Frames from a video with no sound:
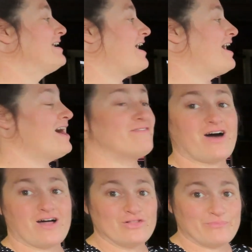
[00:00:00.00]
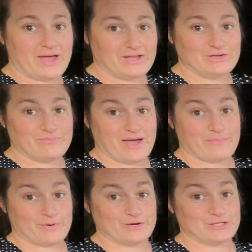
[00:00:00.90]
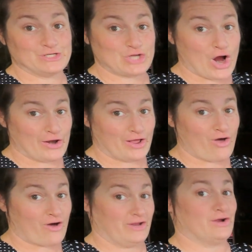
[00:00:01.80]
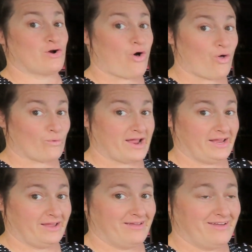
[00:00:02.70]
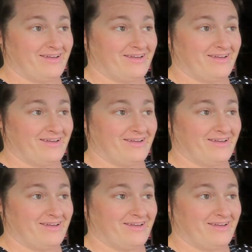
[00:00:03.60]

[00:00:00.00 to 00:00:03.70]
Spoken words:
I have jalapeno peppers starting on here already.